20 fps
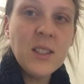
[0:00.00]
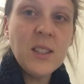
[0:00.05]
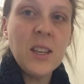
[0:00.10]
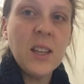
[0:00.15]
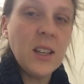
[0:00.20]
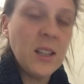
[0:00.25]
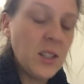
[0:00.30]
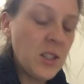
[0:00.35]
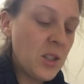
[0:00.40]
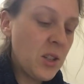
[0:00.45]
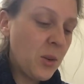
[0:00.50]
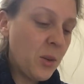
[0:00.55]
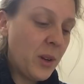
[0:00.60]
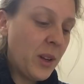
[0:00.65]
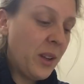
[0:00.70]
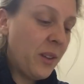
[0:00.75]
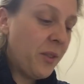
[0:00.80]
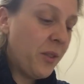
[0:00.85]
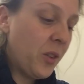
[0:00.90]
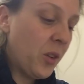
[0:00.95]

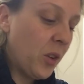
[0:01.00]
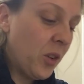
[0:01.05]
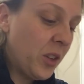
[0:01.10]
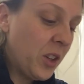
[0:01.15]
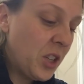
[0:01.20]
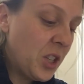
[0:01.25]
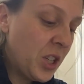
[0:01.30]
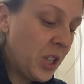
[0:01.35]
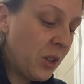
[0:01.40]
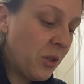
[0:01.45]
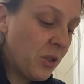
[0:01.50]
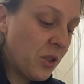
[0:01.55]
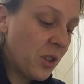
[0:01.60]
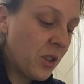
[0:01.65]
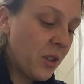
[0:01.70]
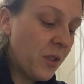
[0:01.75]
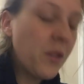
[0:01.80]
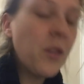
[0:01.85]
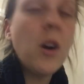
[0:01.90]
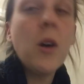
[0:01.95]
6:24. The children
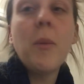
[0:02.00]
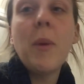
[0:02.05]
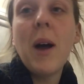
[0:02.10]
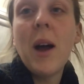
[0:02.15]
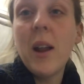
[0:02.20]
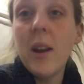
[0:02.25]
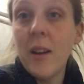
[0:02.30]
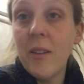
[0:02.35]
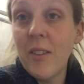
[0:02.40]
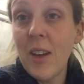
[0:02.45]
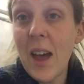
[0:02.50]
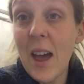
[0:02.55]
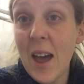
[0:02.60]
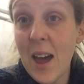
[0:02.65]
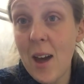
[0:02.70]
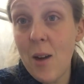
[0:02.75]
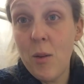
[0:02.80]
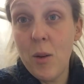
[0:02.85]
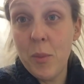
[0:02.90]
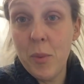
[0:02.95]
have got about another
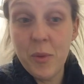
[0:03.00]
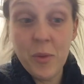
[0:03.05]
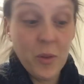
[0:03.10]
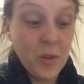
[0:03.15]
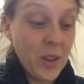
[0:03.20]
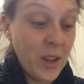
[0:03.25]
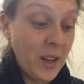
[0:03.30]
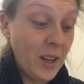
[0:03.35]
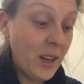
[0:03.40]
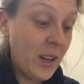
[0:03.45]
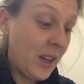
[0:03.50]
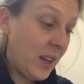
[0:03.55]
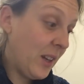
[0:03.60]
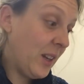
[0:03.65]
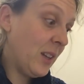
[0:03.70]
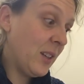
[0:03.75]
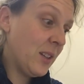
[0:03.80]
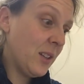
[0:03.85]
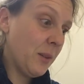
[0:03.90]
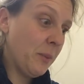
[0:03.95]
hour before they
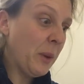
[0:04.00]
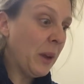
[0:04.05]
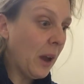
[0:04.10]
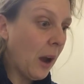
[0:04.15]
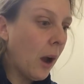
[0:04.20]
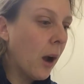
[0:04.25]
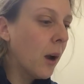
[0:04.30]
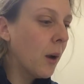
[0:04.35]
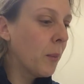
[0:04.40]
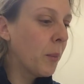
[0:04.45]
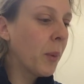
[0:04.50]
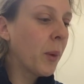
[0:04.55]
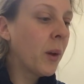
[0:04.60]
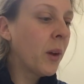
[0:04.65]
need to be up.